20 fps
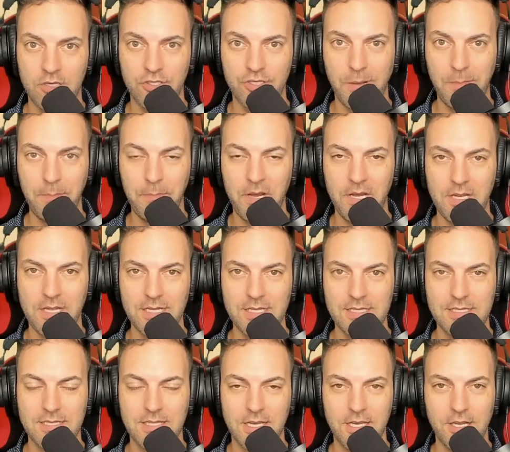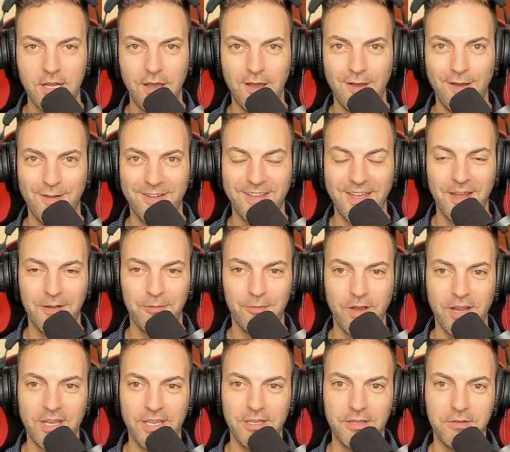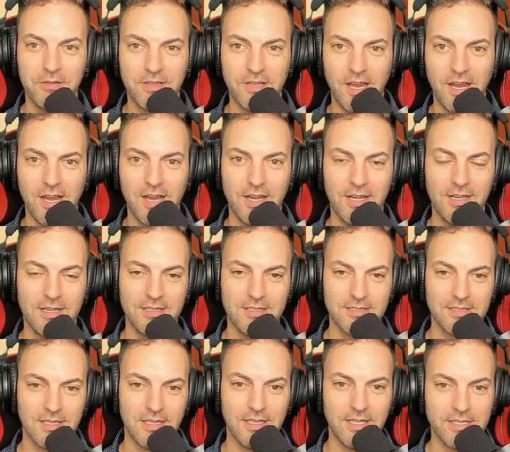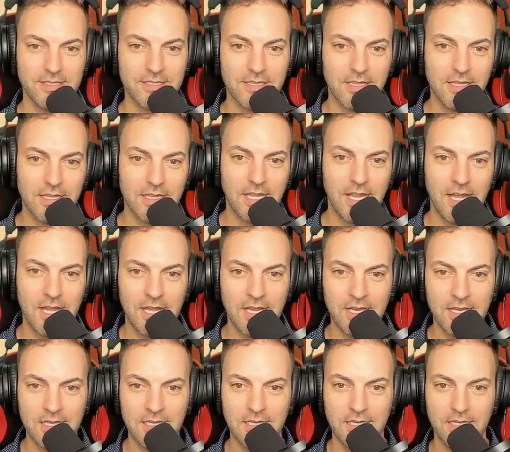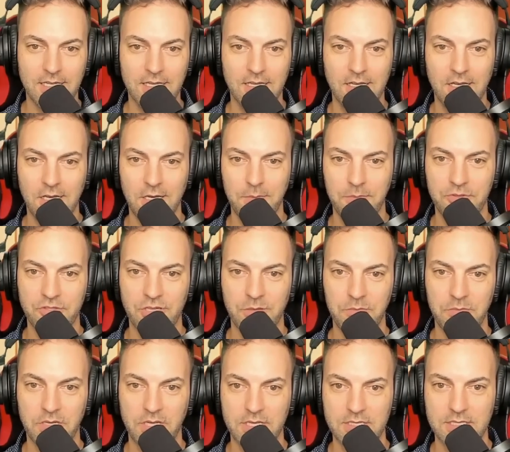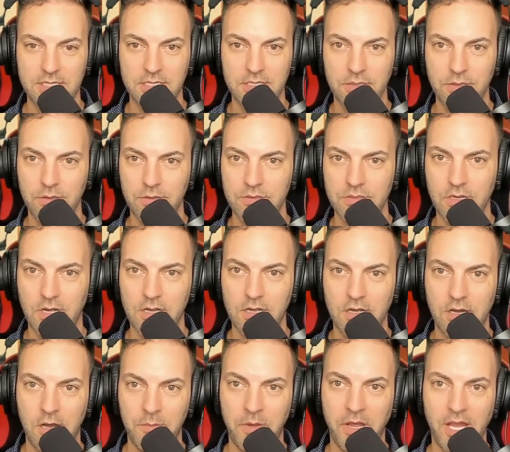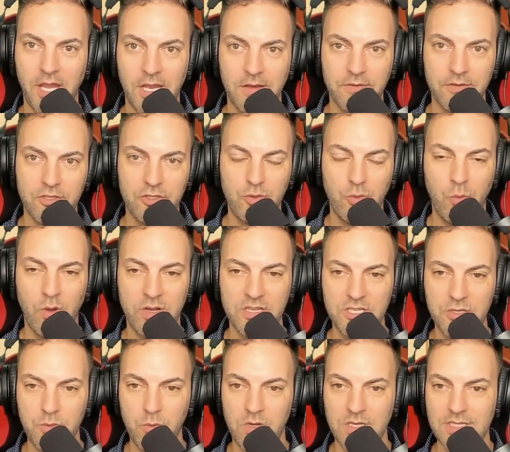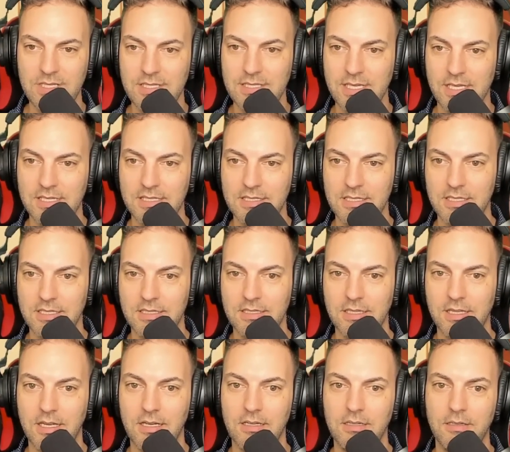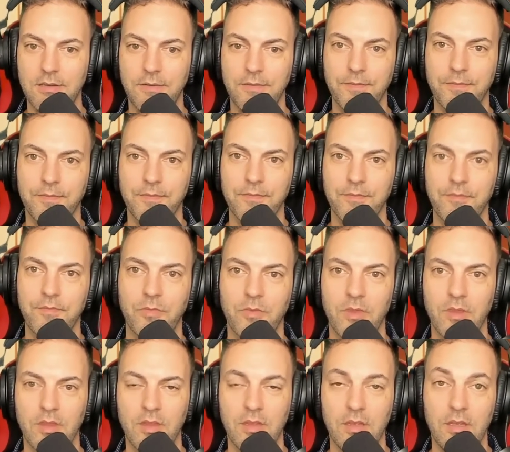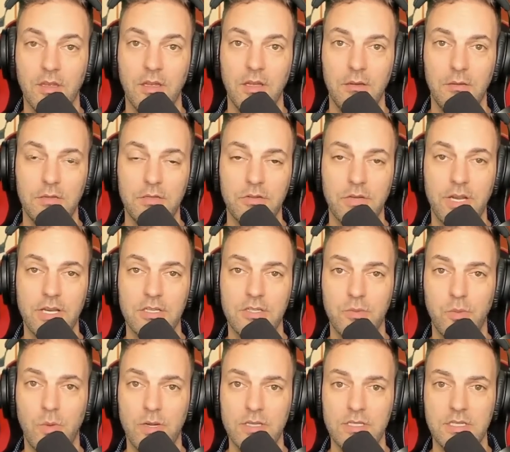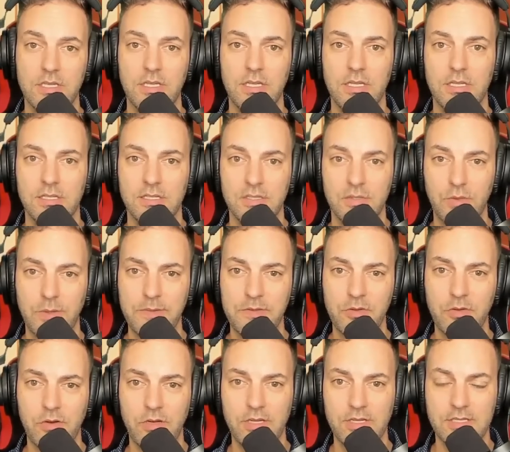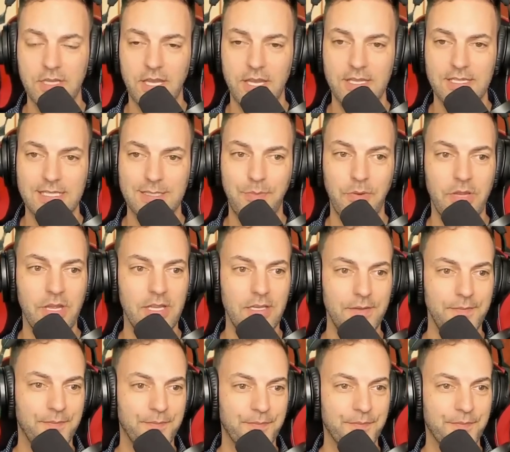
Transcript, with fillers: Chumba Casino. Get ready, you guys. Let's line it up. ChumbaCasino.com. I have 2160 in there. We'll try 20 sweeps coins, a spin.